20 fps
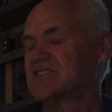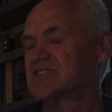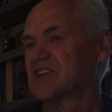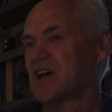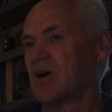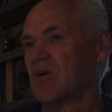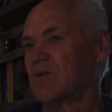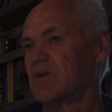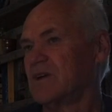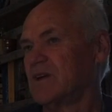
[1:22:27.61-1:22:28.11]
And
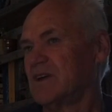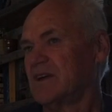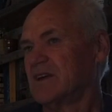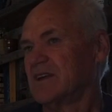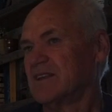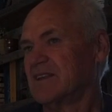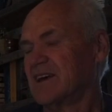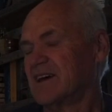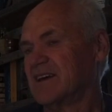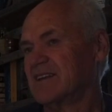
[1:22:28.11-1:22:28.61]
so
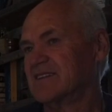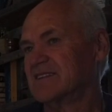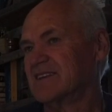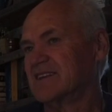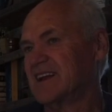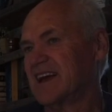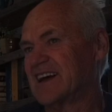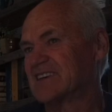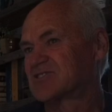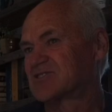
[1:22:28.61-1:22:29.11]

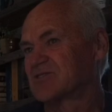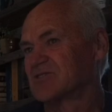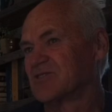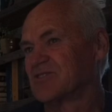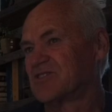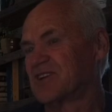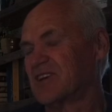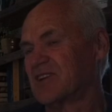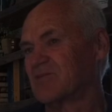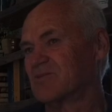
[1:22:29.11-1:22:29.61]
the
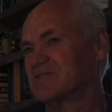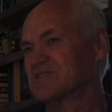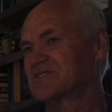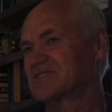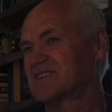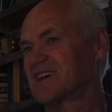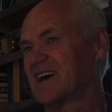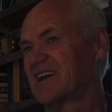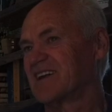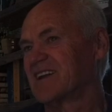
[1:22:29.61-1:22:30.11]
natural thing
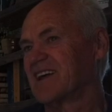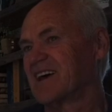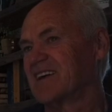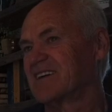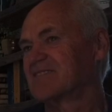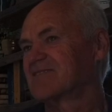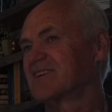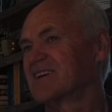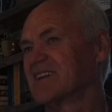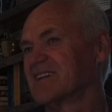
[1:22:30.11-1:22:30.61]
was kind of
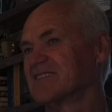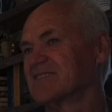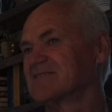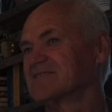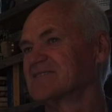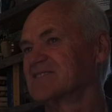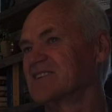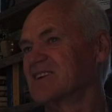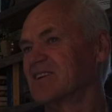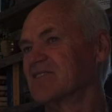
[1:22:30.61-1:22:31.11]
like, well,
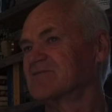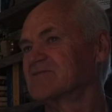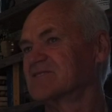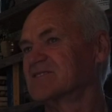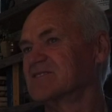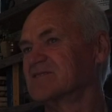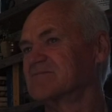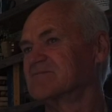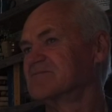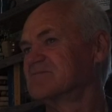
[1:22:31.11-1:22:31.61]

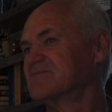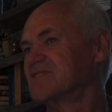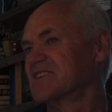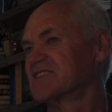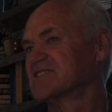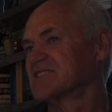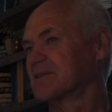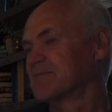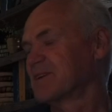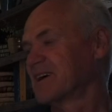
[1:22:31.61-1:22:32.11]
to
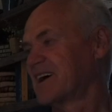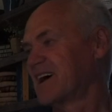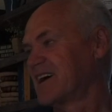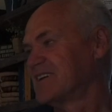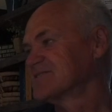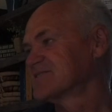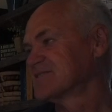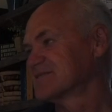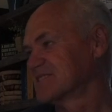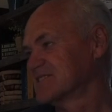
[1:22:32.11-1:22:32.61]
fix up a
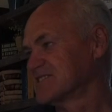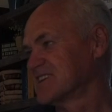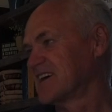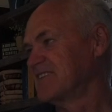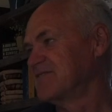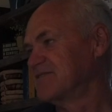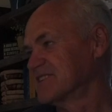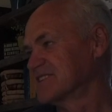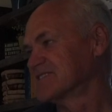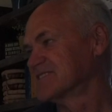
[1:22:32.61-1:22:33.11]
house,
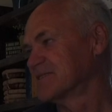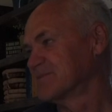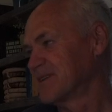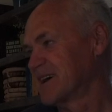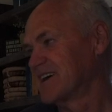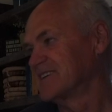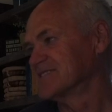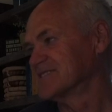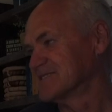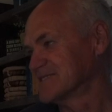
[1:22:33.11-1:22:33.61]
because I fixed
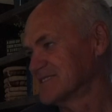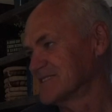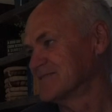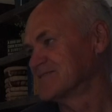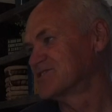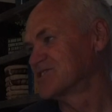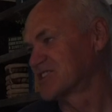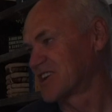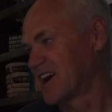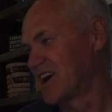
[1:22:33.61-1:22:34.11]
up houses
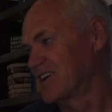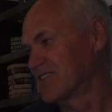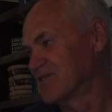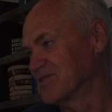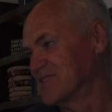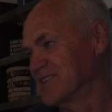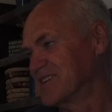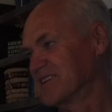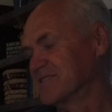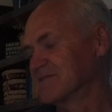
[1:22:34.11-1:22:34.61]
in
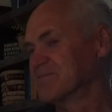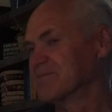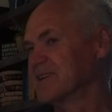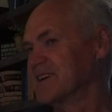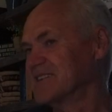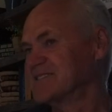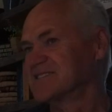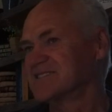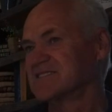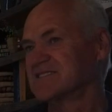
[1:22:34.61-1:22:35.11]
Chicago and other
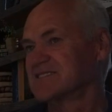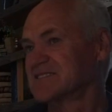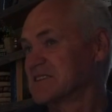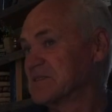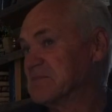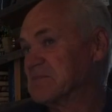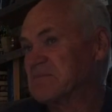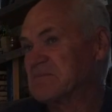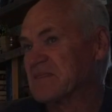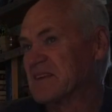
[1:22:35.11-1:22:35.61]

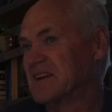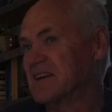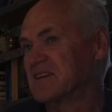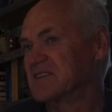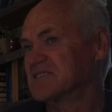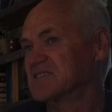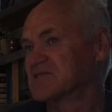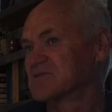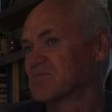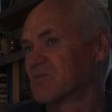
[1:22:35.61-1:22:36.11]
places, and
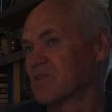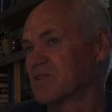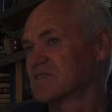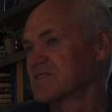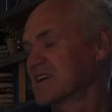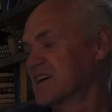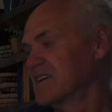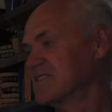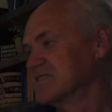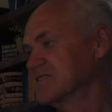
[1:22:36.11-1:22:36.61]
it just
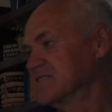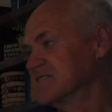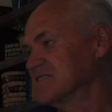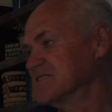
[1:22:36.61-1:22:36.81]
worked out.